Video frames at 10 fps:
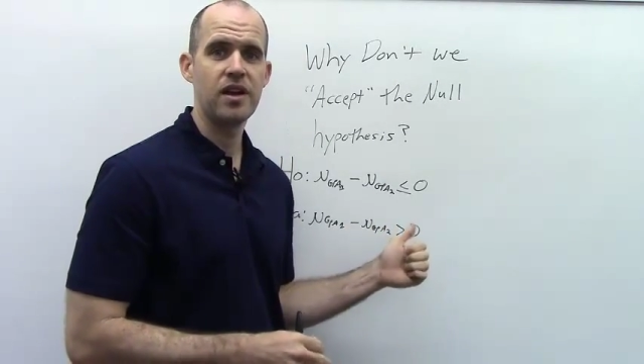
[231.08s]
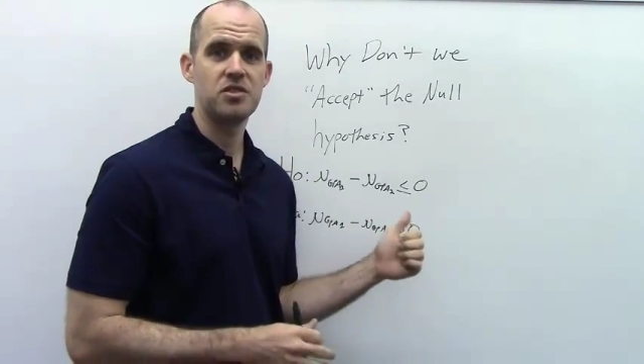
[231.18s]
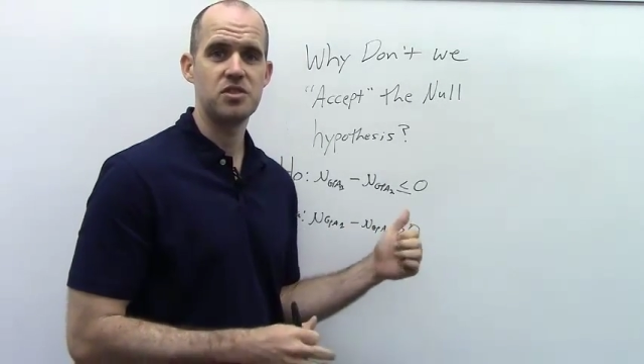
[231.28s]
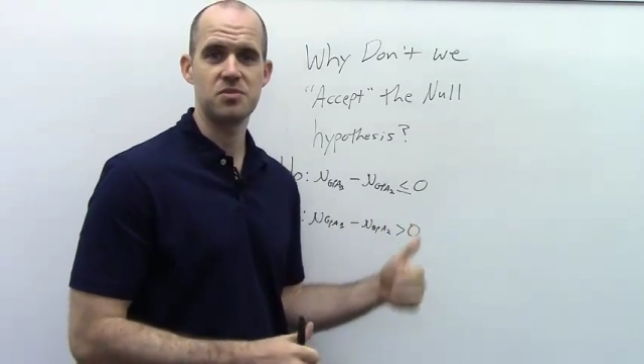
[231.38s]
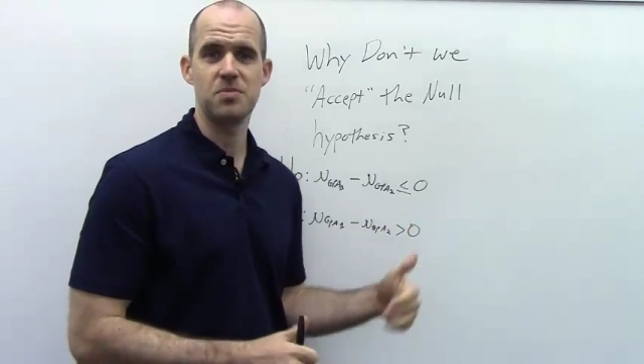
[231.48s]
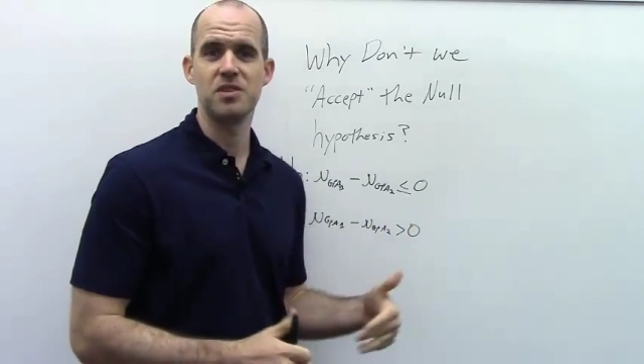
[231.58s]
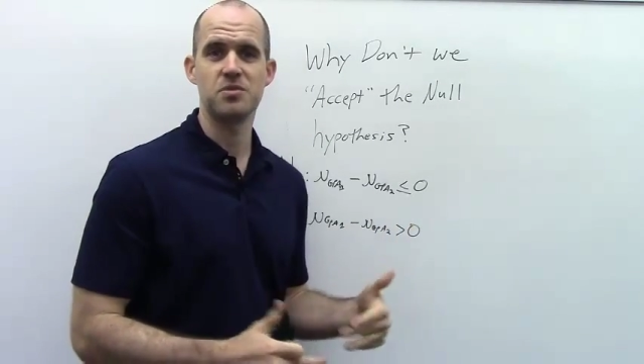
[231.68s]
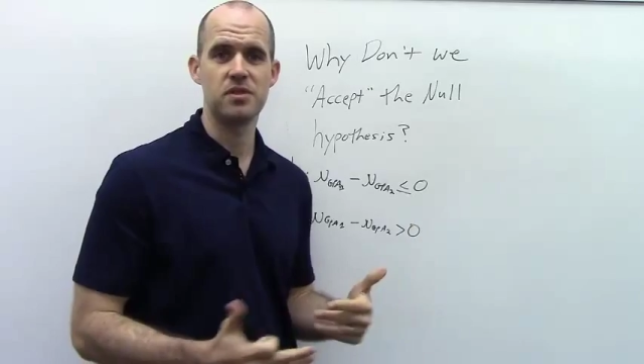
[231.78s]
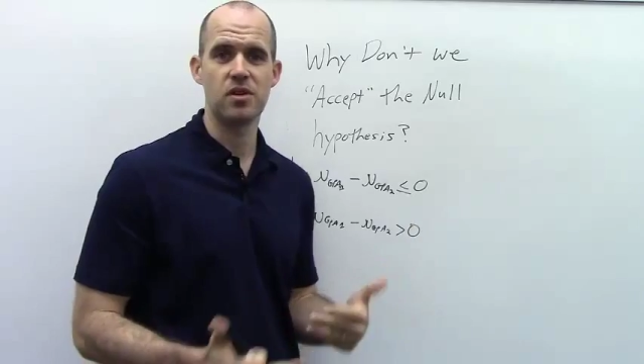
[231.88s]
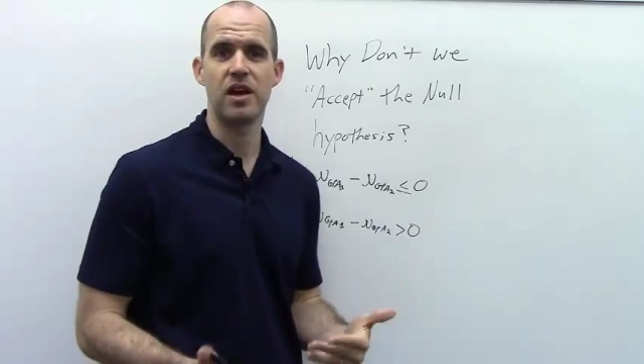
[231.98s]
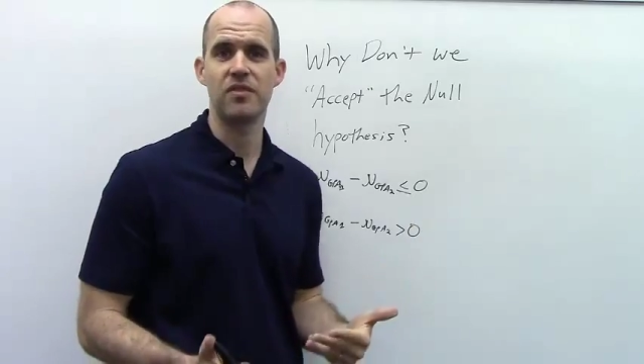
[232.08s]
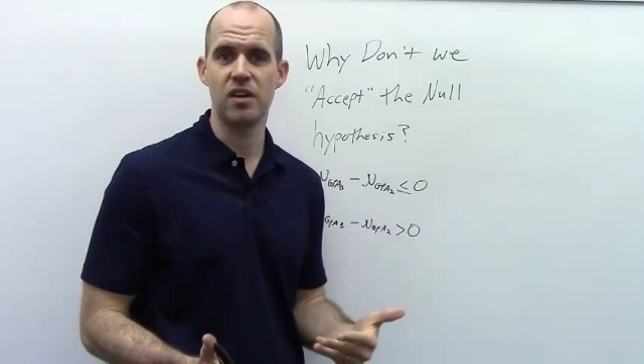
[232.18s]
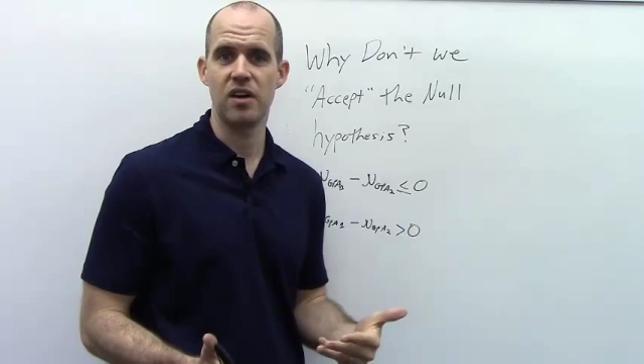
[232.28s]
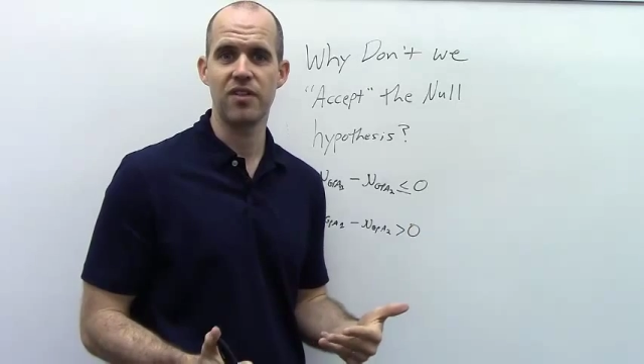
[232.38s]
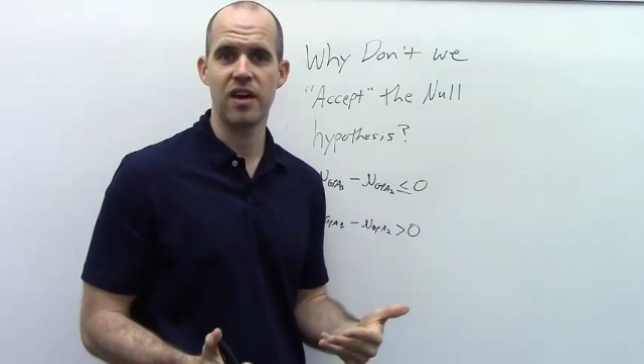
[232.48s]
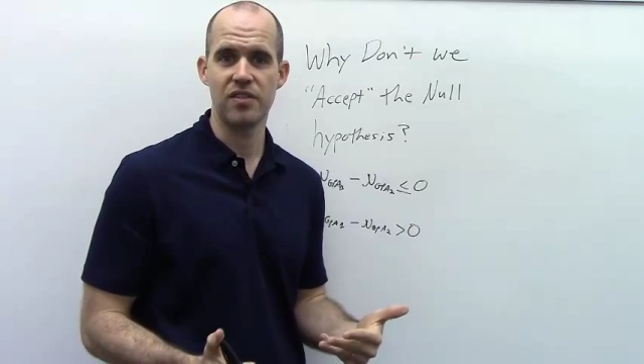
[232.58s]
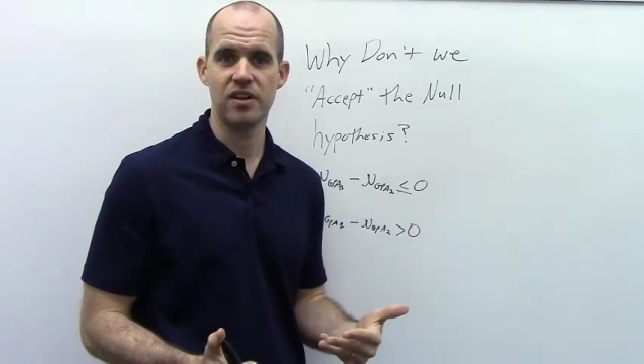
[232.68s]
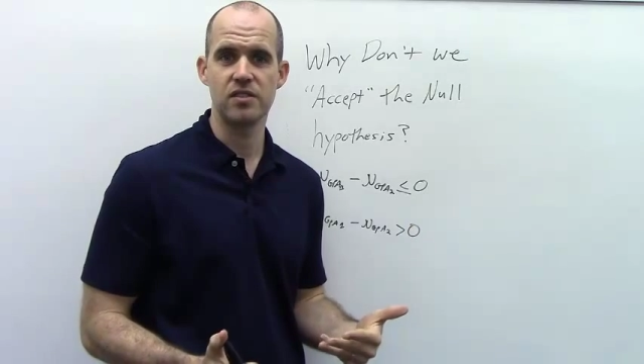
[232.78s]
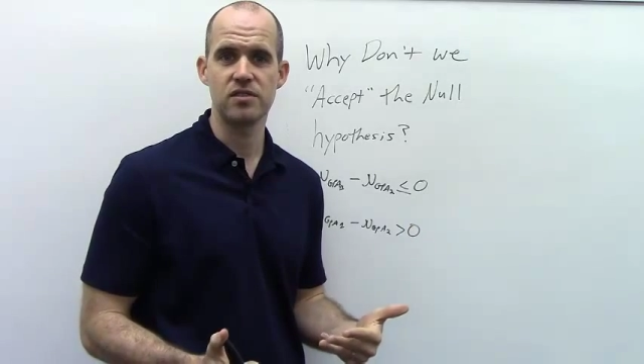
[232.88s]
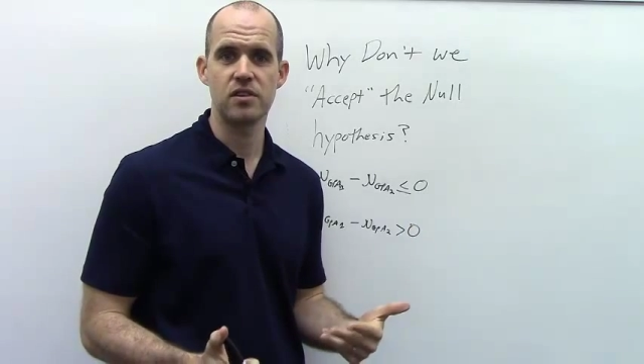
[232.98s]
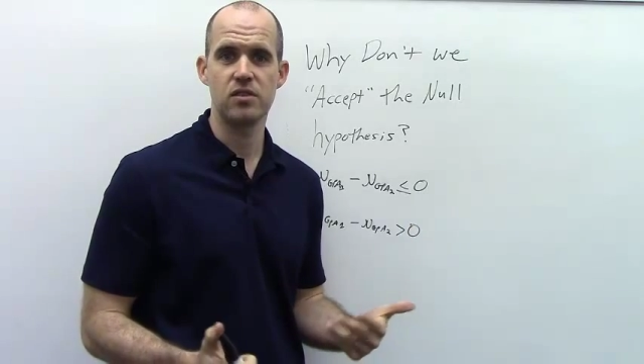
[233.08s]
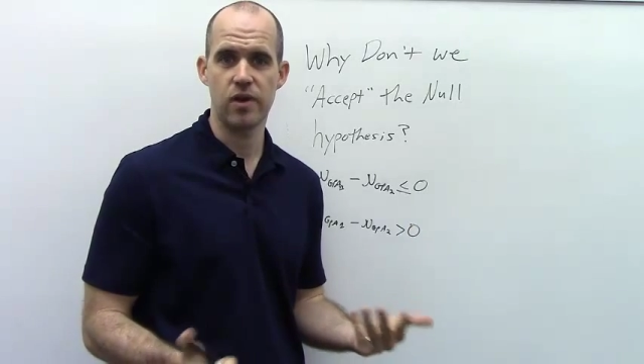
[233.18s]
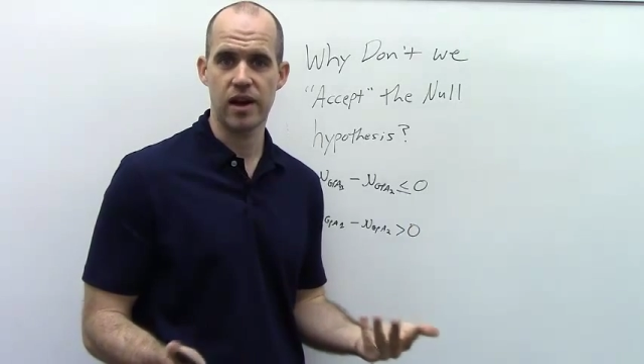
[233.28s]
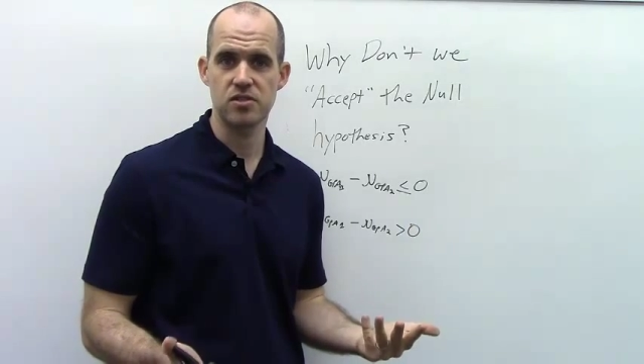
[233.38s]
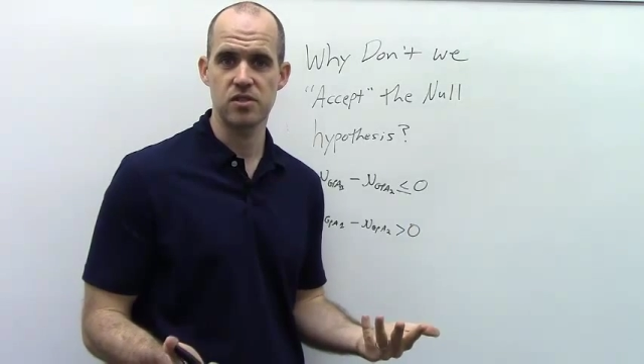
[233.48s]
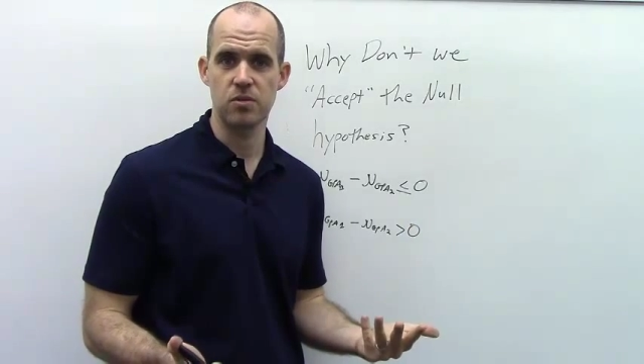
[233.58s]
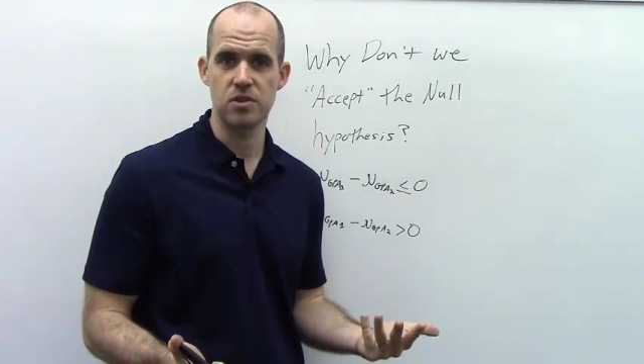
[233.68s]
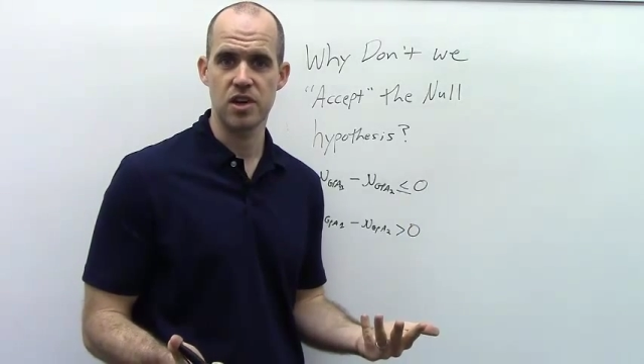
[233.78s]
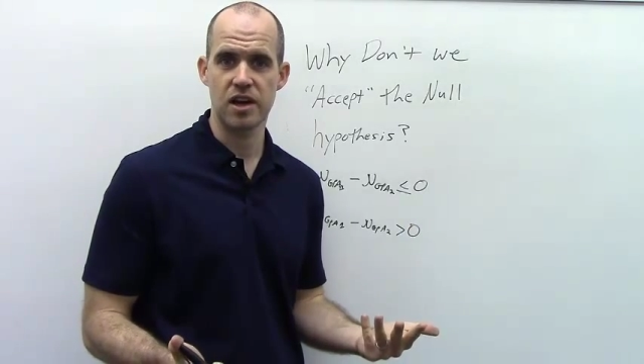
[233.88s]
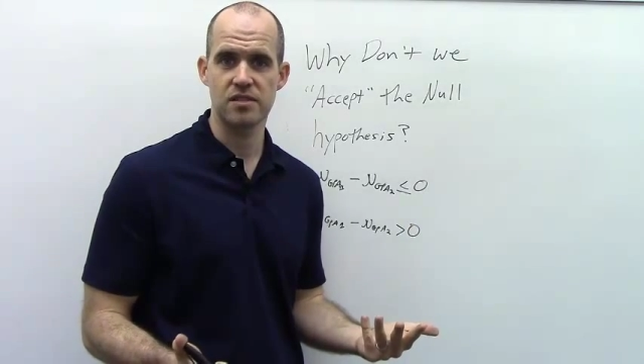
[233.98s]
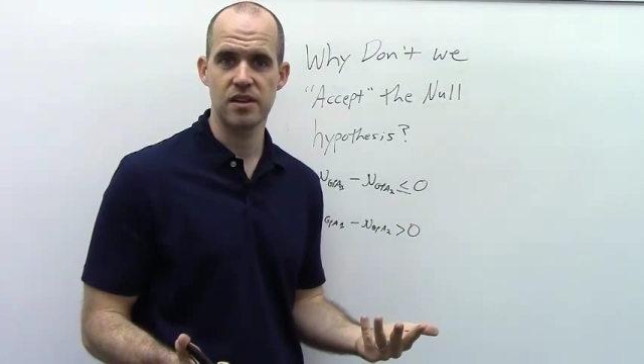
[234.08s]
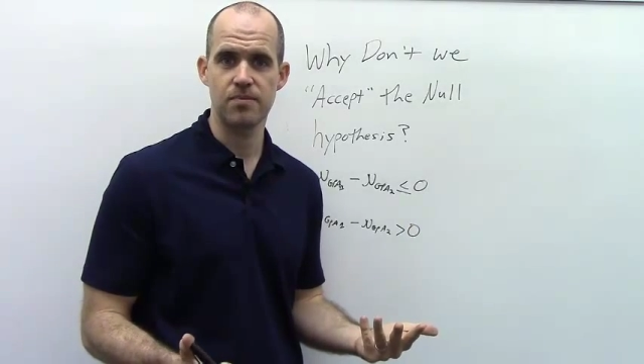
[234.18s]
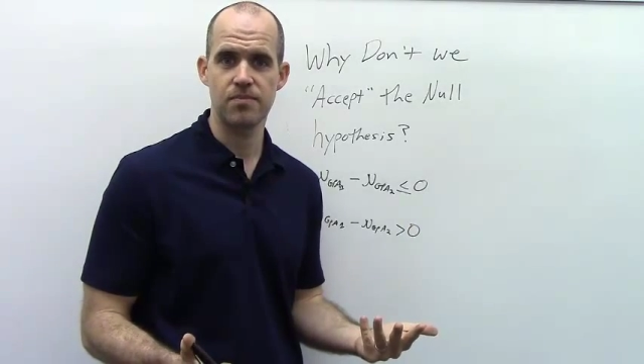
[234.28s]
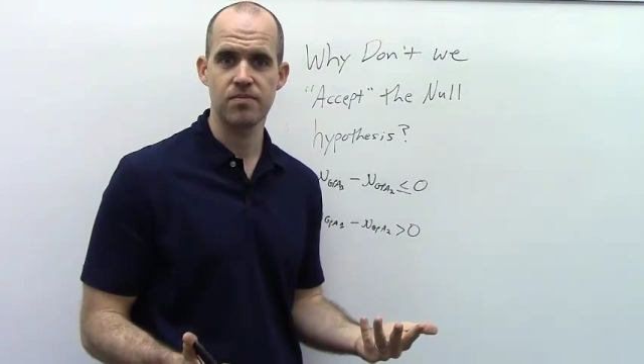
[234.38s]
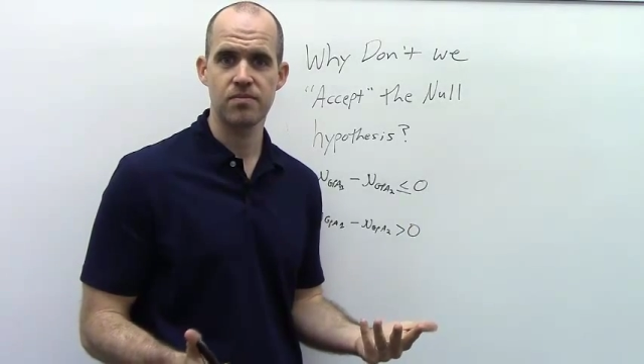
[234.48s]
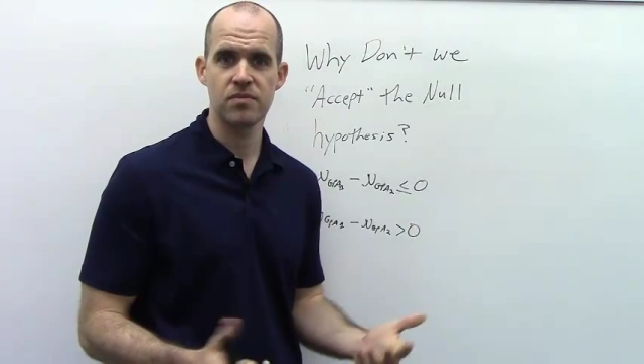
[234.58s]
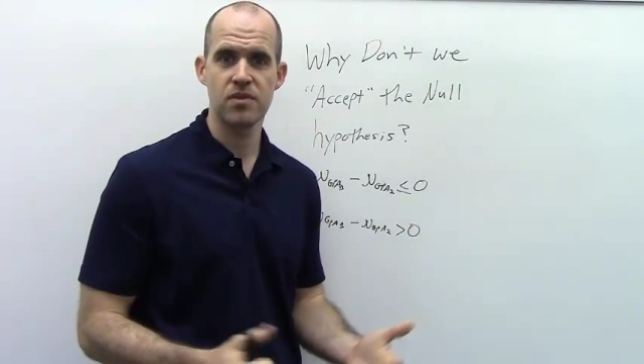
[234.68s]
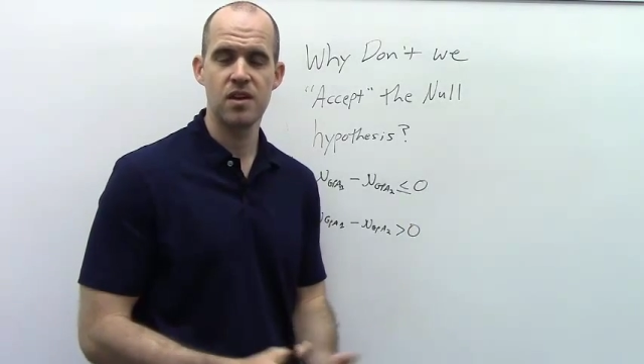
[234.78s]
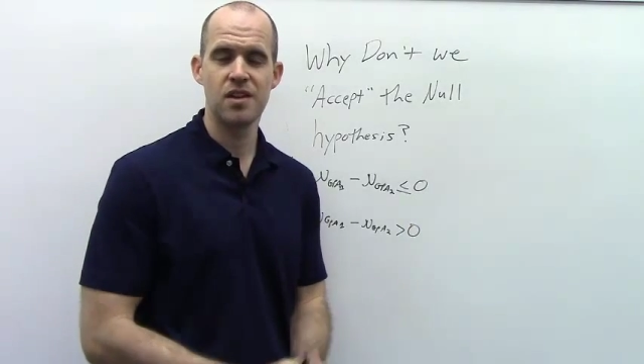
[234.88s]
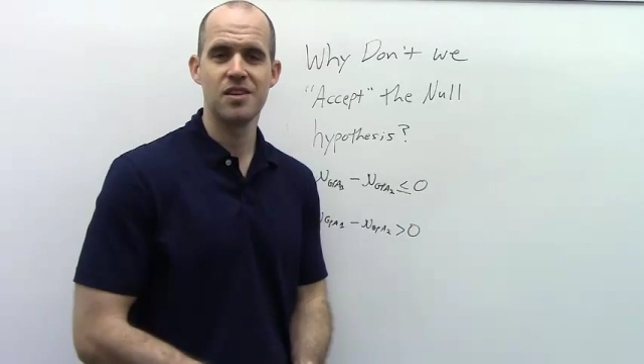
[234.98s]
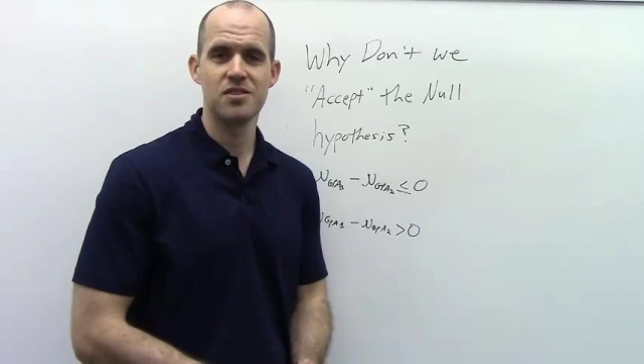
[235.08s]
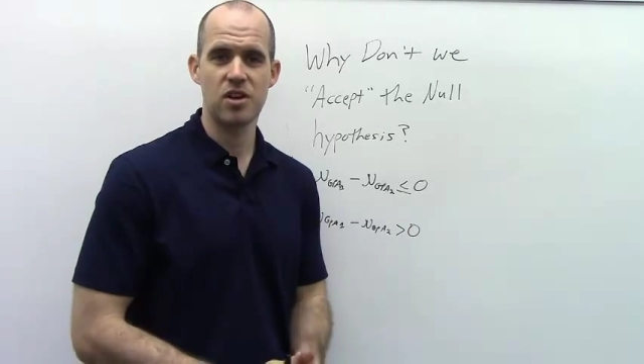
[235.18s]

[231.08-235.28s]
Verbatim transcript: just means we don't have enough evidence to actually reject it.